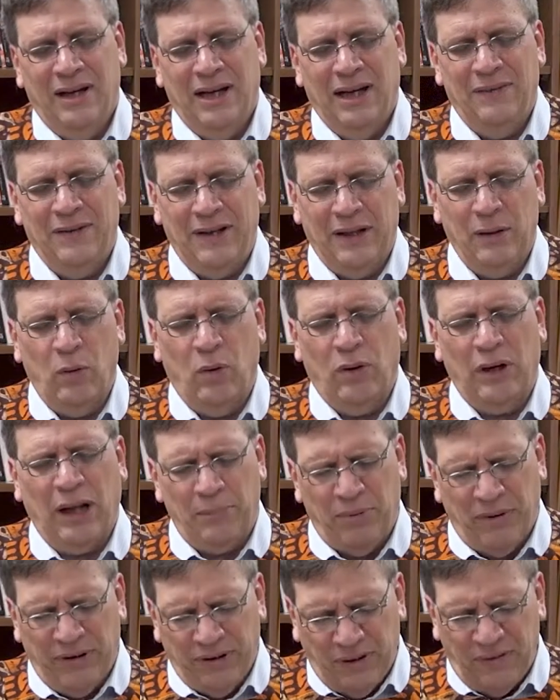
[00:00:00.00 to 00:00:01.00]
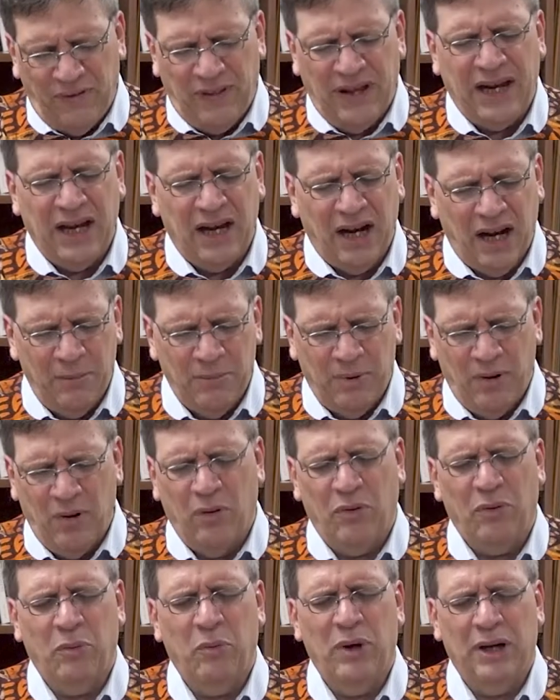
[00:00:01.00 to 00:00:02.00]
And then, Lord, I pray that they and I
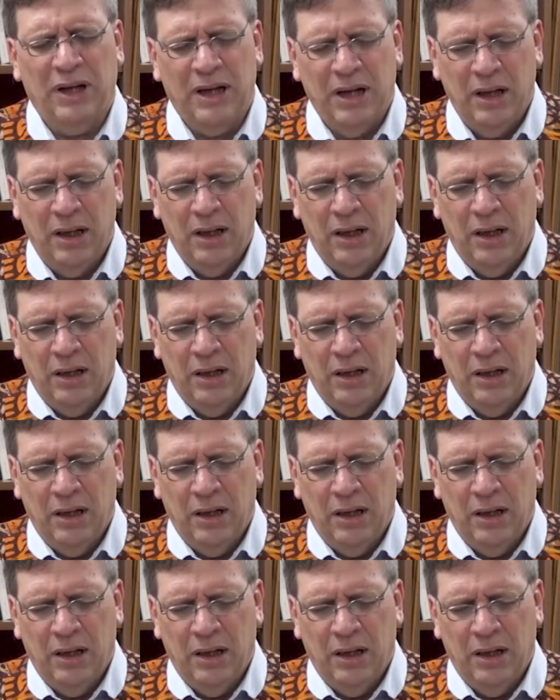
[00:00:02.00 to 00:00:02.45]
both would